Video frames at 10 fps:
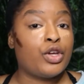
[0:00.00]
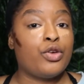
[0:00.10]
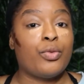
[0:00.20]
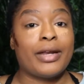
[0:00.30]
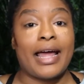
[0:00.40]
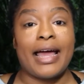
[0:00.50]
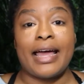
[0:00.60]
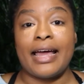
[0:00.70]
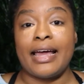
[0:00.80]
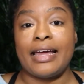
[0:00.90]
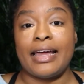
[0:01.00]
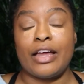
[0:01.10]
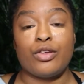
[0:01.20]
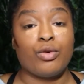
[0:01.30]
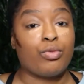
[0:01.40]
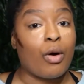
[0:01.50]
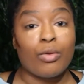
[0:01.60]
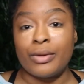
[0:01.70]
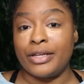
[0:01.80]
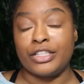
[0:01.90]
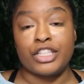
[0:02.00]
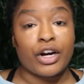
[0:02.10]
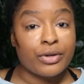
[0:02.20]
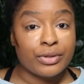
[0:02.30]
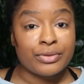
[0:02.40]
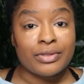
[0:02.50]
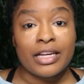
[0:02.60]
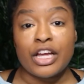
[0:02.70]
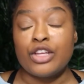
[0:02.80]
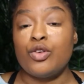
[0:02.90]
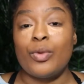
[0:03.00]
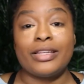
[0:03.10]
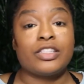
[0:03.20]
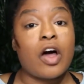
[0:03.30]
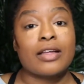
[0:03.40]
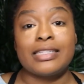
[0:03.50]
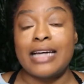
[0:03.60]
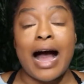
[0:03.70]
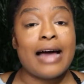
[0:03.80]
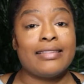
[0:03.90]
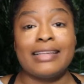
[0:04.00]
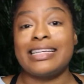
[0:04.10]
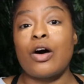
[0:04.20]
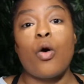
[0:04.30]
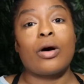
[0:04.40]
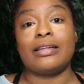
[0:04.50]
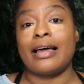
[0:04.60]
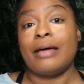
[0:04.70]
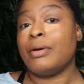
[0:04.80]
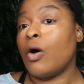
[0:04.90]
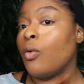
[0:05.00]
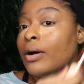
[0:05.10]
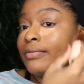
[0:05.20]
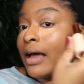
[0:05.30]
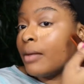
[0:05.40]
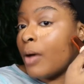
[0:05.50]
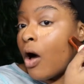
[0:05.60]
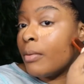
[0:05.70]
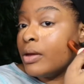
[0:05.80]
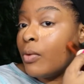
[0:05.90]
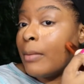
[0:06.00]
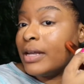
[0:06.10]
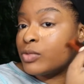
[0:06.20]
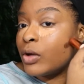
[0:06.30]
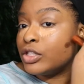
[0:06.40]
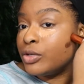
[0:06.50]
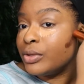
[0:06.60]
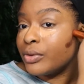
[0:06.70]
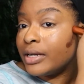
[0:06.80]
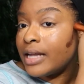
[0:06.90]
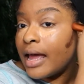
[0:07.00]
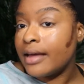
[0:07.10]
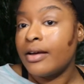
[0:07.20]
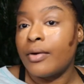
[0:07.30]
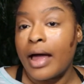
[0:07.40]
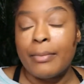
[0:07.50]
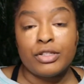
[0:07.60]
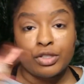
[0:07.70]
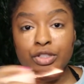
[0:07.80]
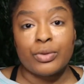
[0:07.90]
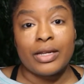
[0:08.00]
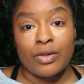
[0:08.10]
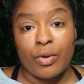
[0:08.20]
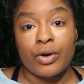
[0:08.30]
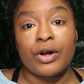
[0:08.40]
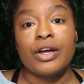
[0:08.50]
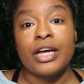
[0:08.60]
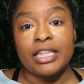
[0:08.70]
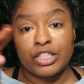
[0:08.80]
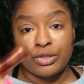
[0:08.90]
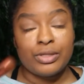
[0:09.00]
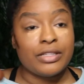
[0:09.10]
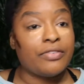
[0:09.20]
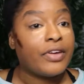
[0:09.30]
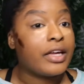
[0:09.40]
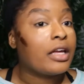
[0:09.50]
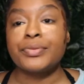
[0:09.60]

You went ahead and you wrote in your journal. You went and talked to God, and that's like a whole collect. Could be a whole one. That could all be one, but it's one, two, and three today. Okay, but you can do it in the order that you see fit.